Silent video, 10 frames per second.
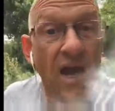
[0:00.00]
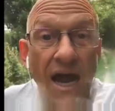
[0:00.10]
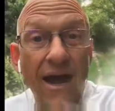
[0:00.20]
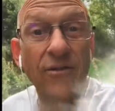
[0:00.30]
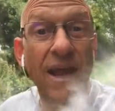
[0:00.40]

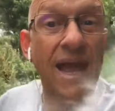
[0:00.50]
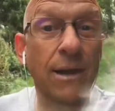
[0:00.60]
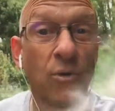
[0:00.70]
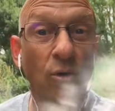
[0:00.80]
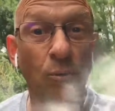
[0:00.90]
how the
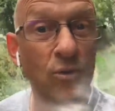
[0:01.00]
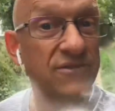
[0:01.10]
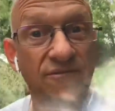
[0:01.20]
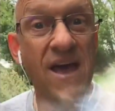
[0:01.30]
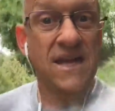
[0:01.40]
animal was
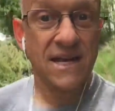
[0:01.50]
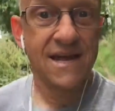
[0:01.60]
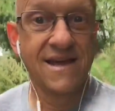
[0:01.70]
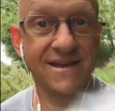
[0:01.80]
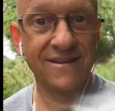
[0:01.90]
fed,
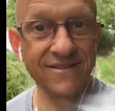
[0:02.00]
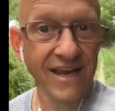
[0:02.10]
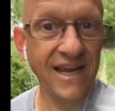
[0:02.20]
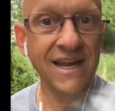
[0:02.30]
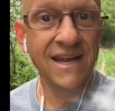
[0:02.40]

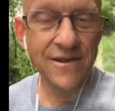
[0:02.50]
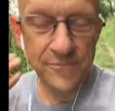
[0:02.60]
okay?